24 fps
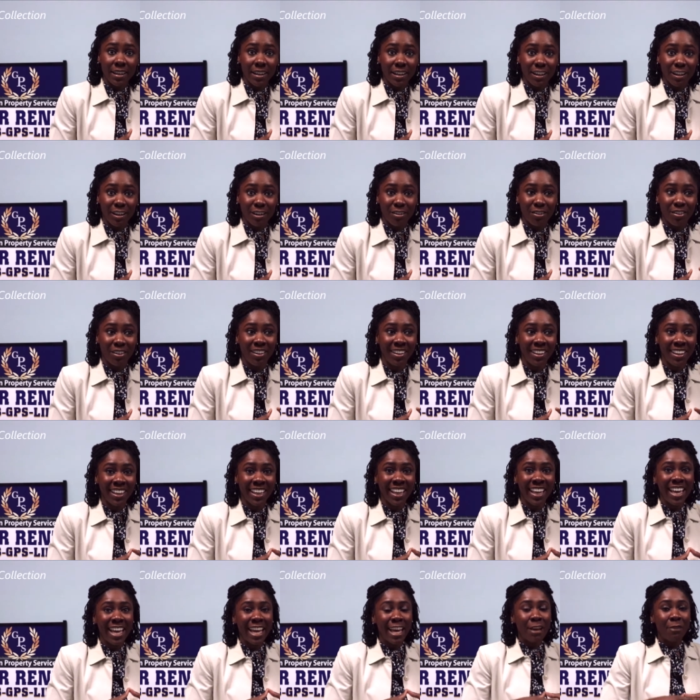
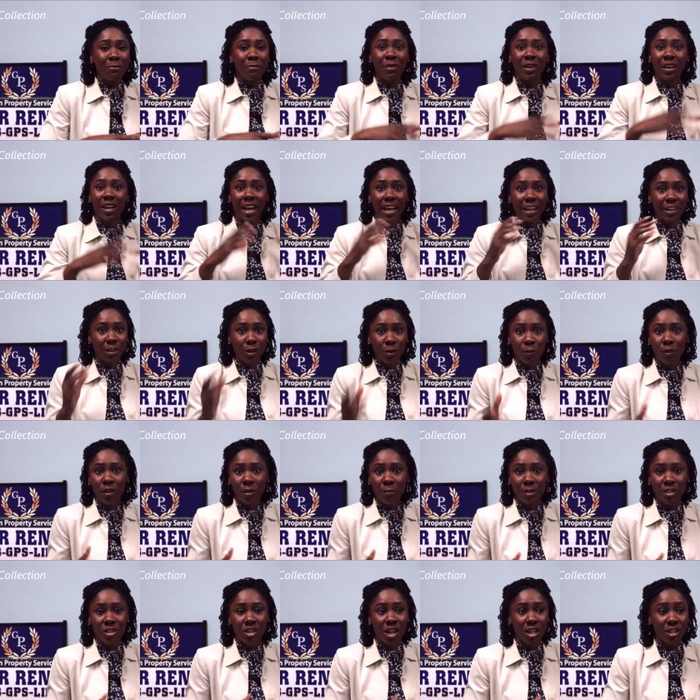of, but I don't want
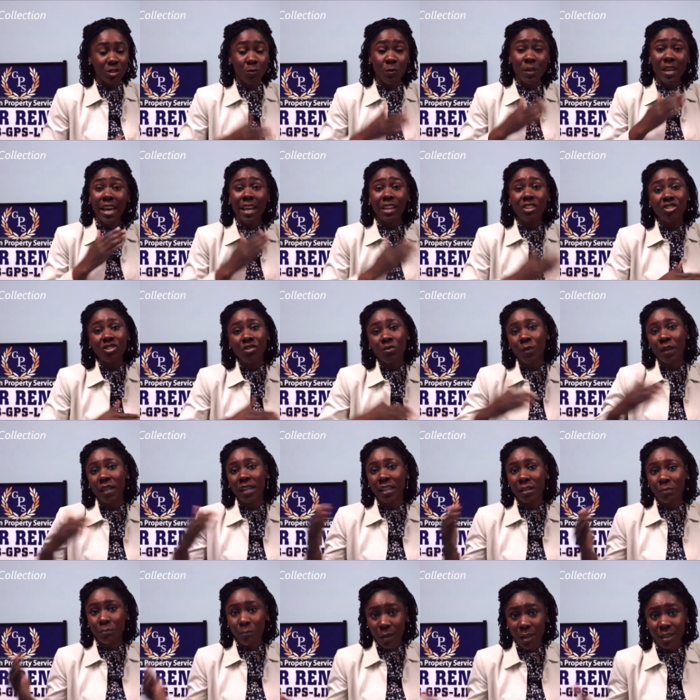to be charged. We actually went
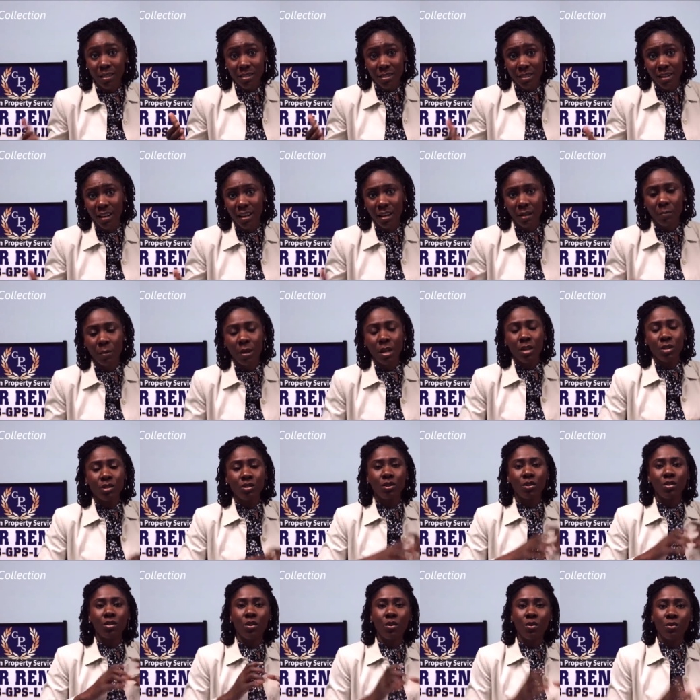and picked it up.
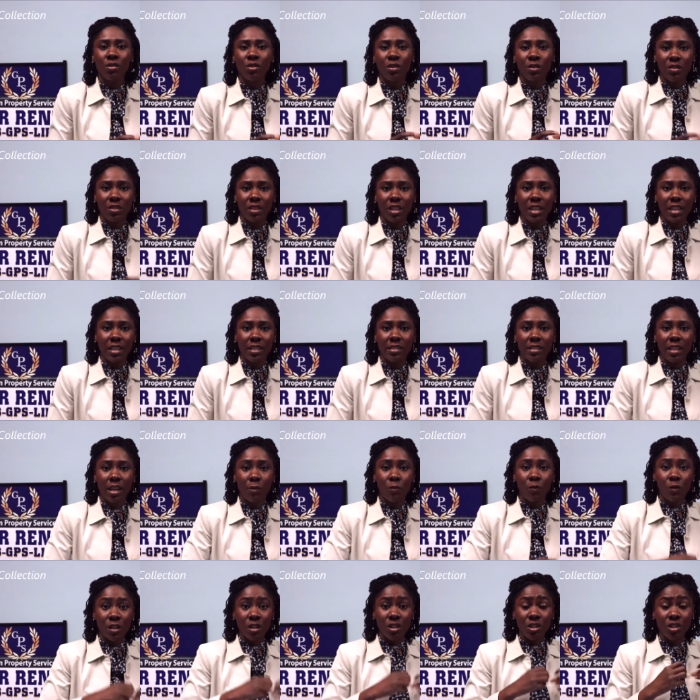So those are things
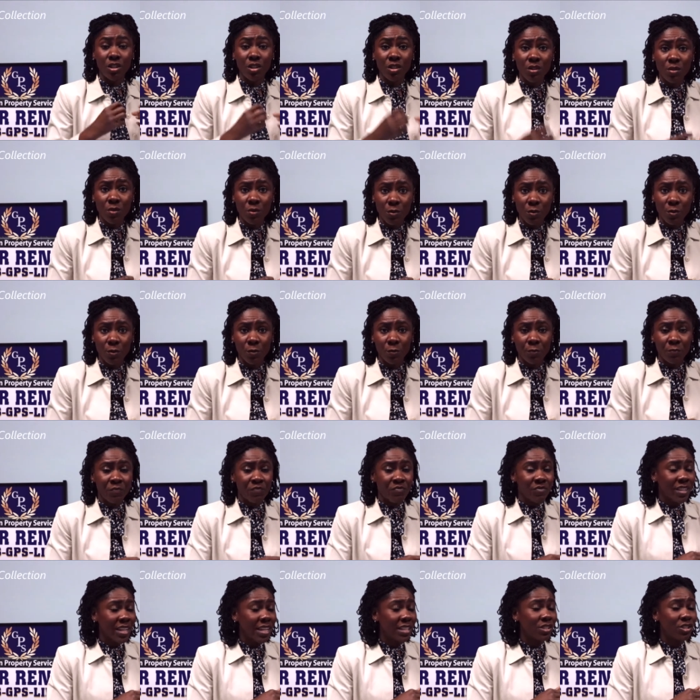that we do.
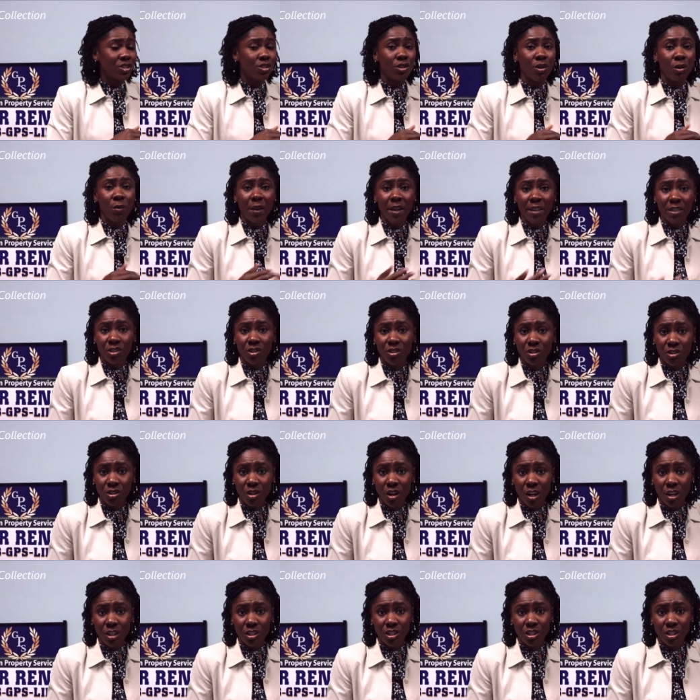That's no extra
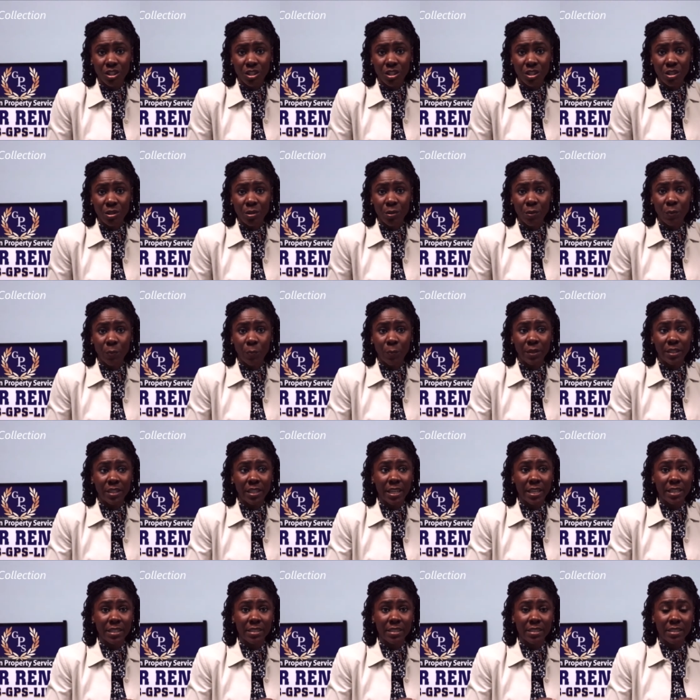charge to you, but
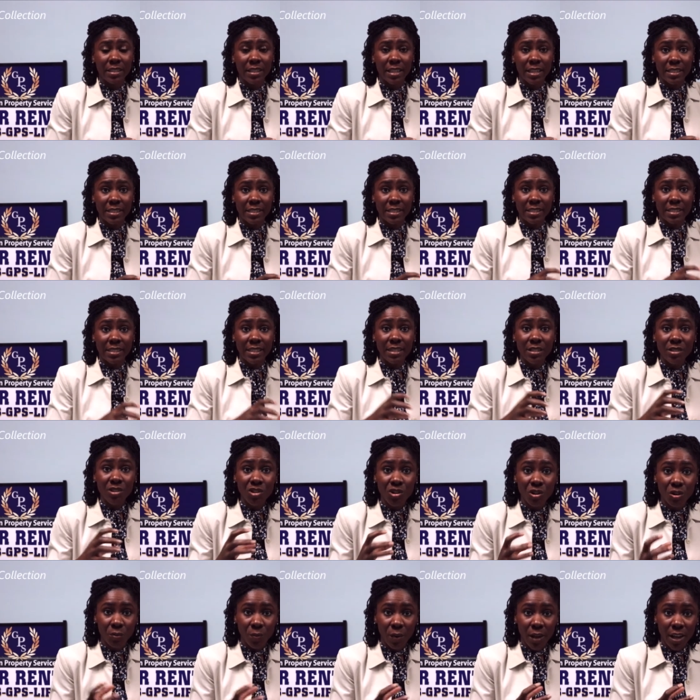that's
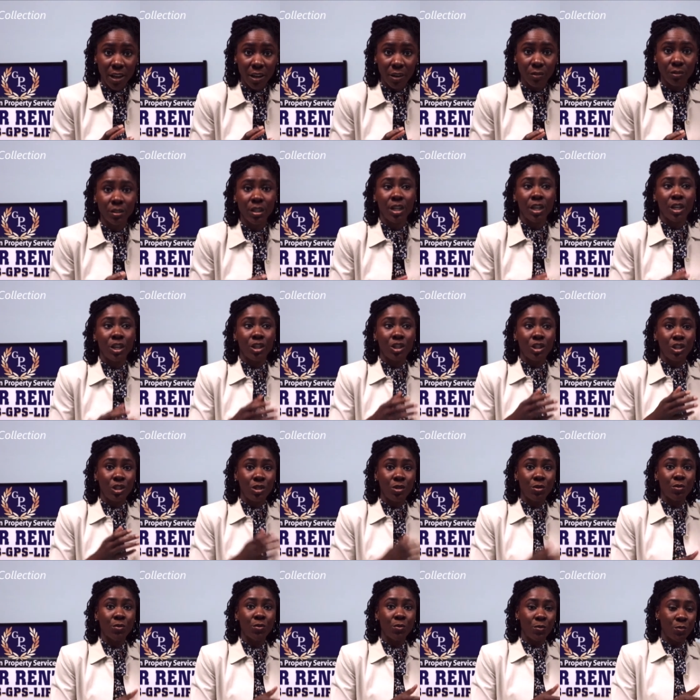centered around
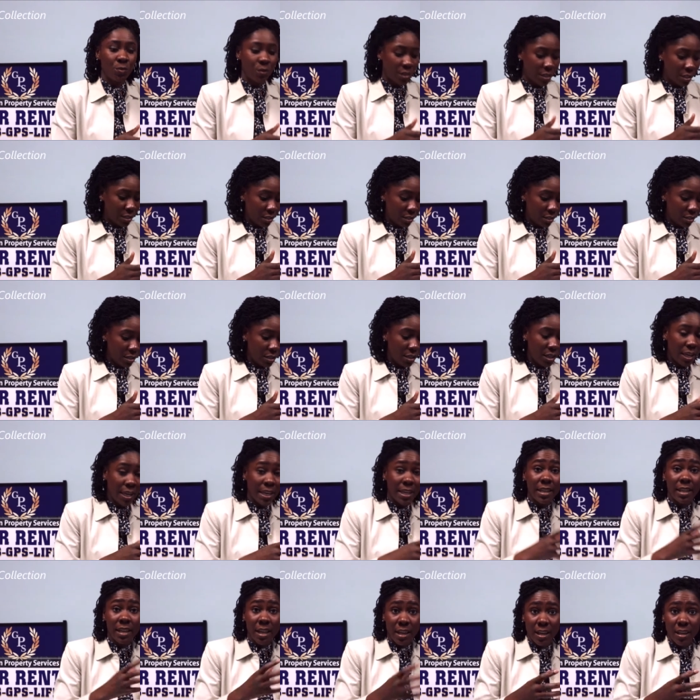you
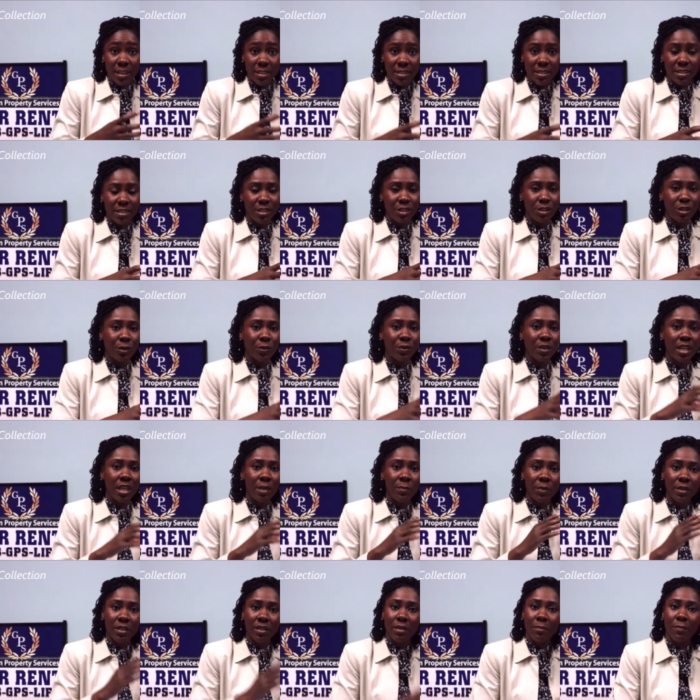and us,
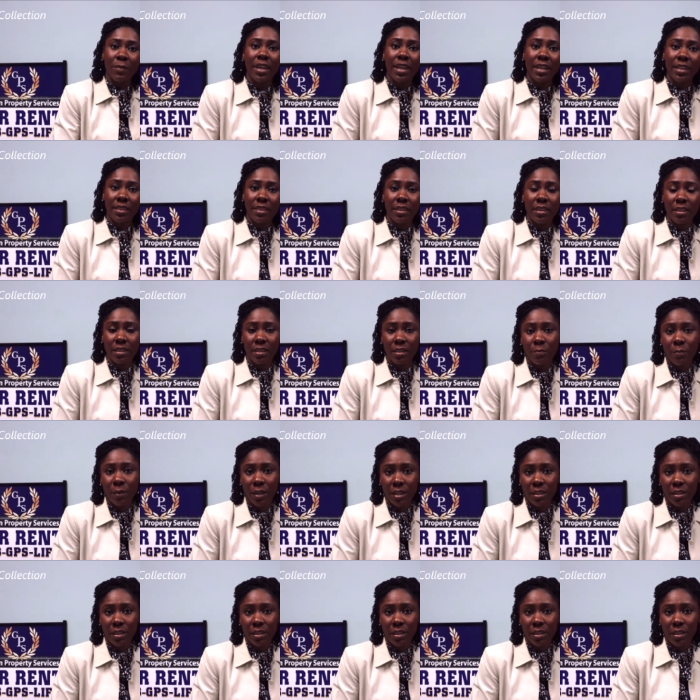keeping the main thing and